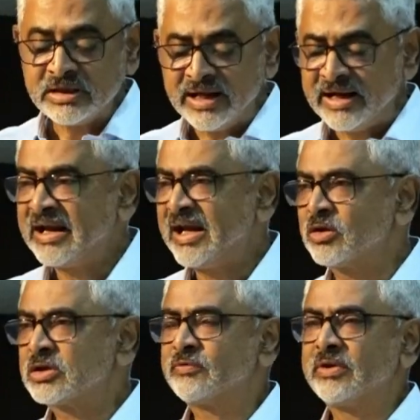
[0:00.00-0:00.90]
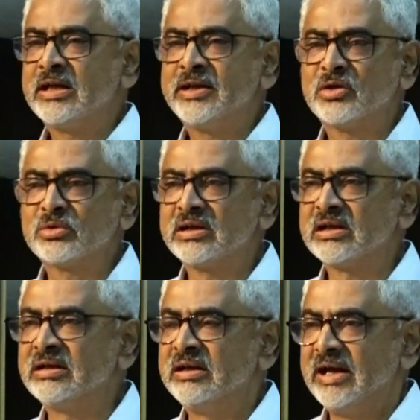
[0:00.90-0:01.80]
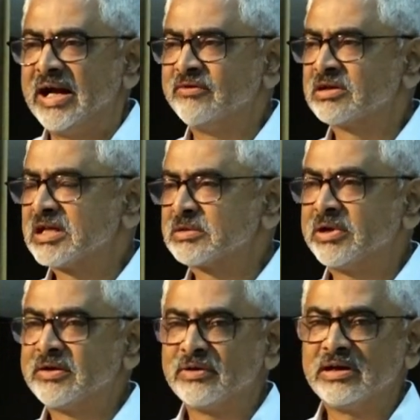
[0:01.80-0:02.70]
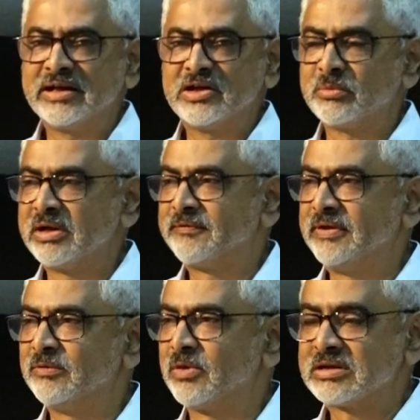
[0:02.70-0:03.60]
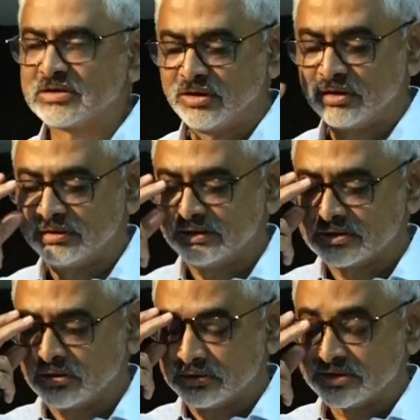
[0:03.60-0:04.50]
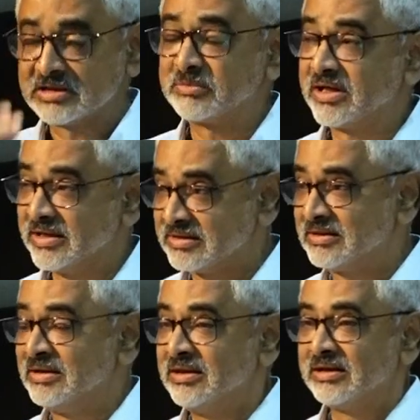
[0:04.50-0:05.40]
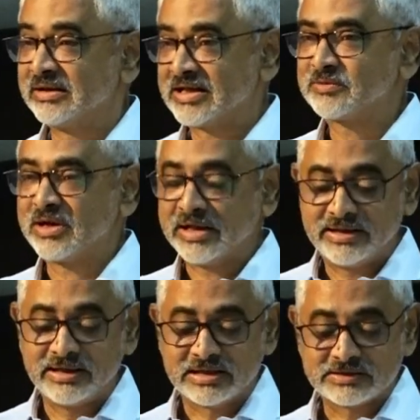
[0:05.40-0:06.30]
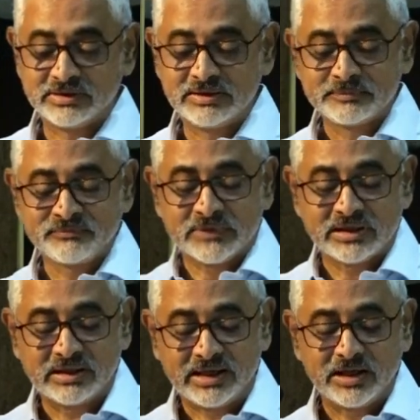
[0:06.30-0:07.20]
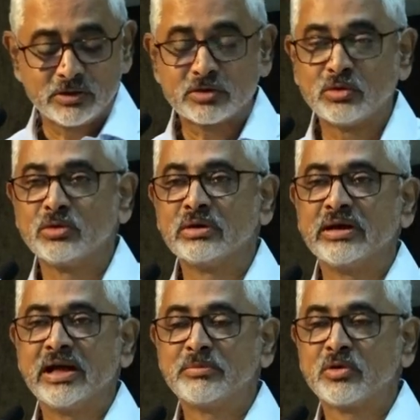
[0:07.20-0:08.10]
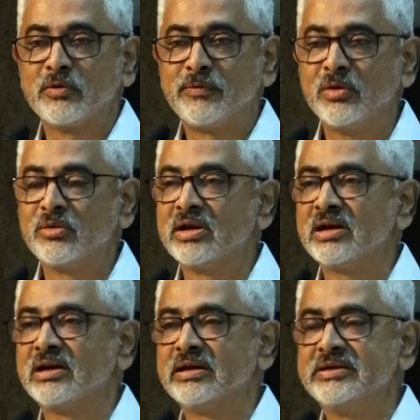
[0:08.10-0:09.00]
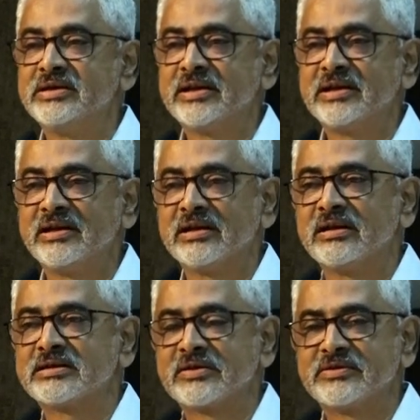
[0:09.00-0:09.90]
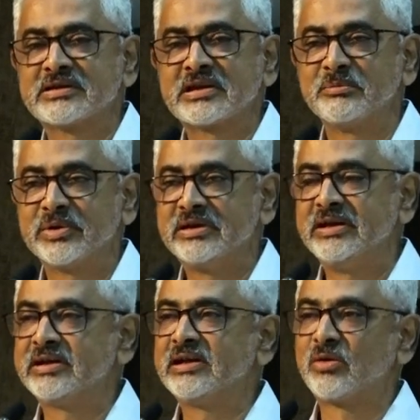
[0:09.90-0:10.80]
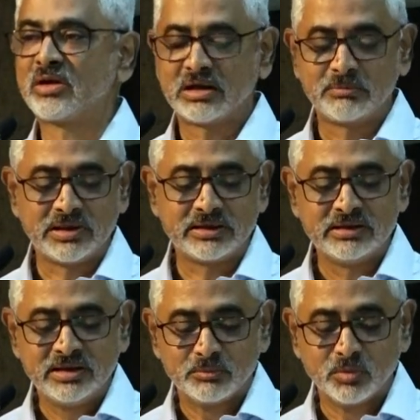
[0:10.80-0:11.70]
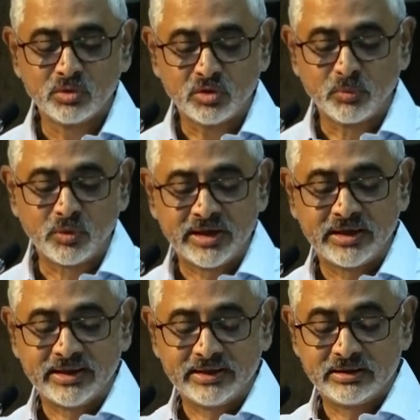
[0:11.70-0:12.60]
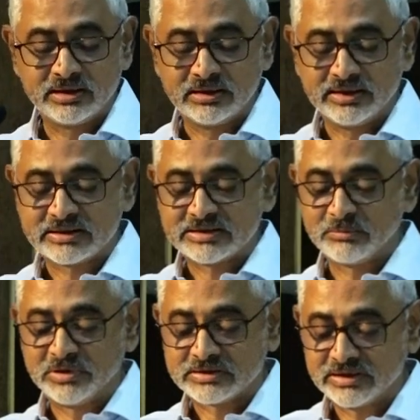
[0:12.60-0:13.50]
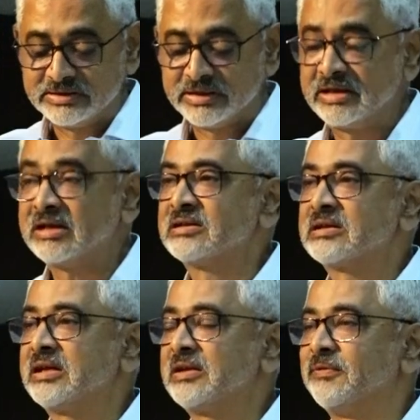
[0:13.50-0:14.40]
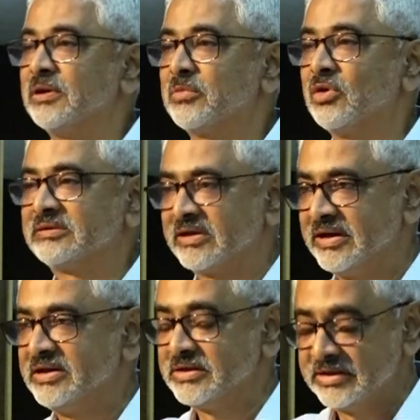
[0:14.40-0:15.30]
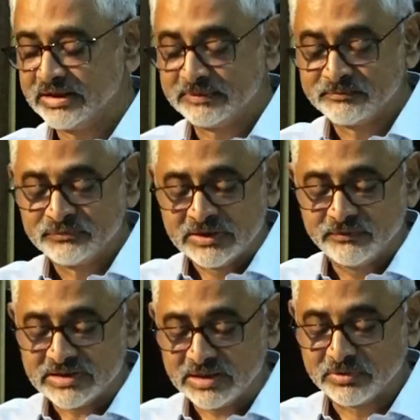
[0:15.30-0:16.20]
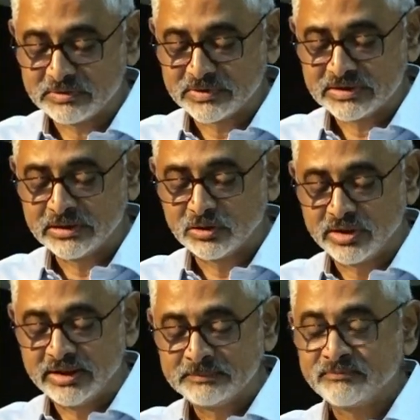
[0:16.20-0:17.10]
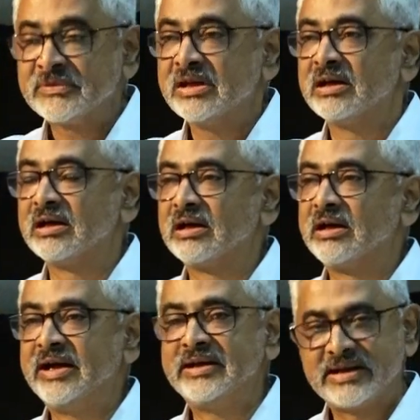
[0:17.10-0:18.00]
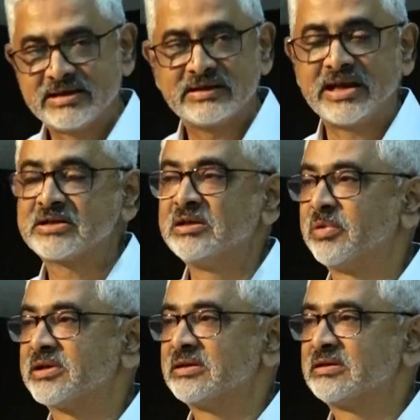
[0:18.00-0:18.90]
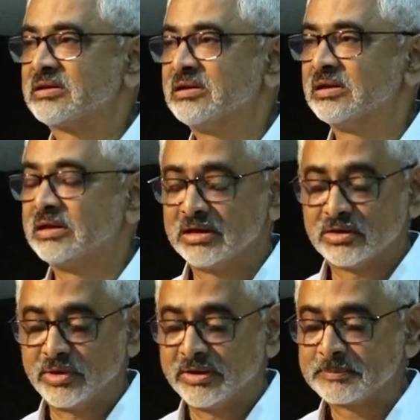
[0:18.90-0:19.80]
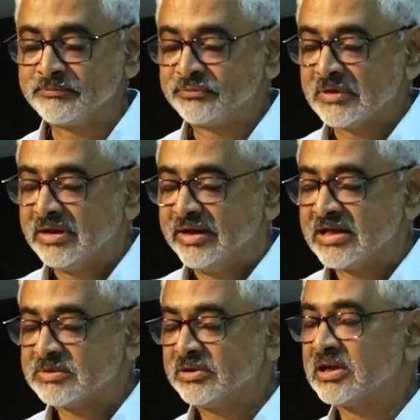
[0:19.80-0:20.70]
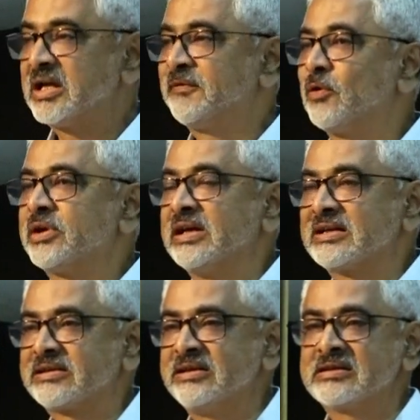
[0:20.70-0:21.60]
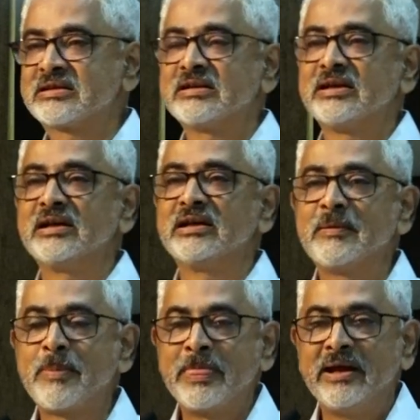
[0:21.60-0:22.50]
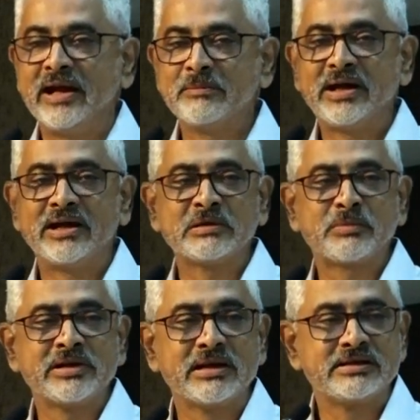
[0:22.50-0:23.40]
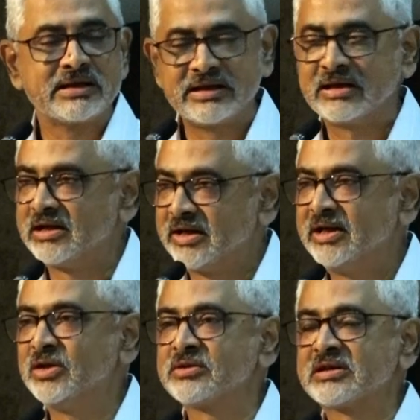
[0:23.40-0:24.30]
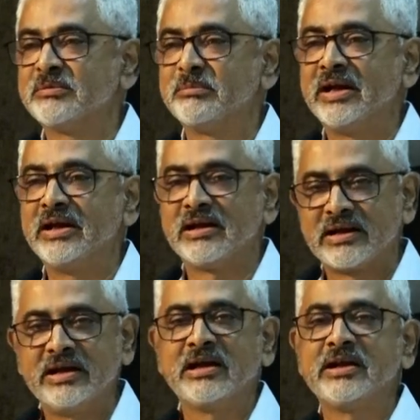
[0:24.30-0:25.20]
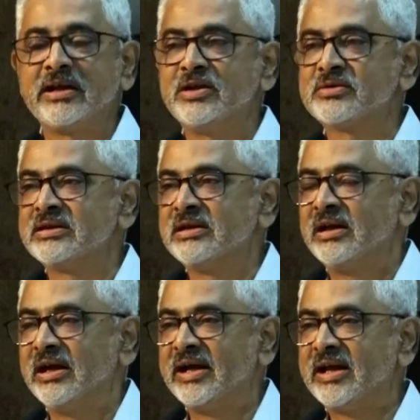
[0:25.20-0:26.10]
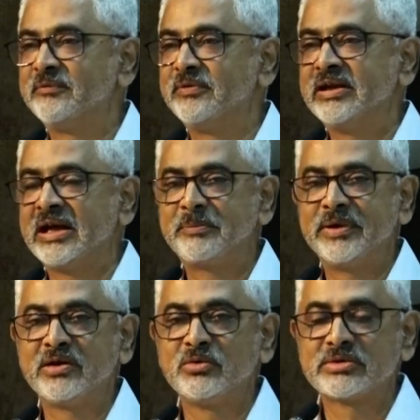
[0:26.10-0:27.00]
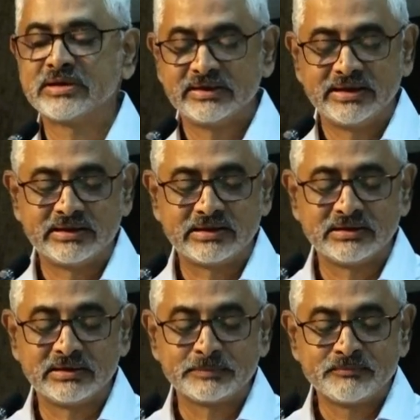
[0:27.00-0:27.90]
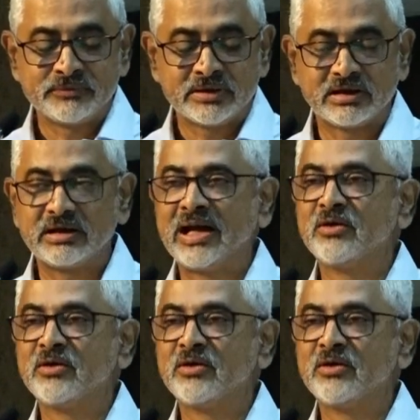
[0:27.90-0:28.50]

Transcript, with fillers: I, I also dwelled into the advertisement world and you might feel what's all this nonsense, but yes, uh, that's what I did as well. Uh, I also uh, helped co-found uh, engineering uh, services company here in Aurangabad, moved to Pune and uh, established an engineering consulting firm called 3D Engineering, which I am representing today, and it has a national presence today. It has been 34 years since, and my entrepreneurial journey continues, my learning continues, and I am very happy to say that uh,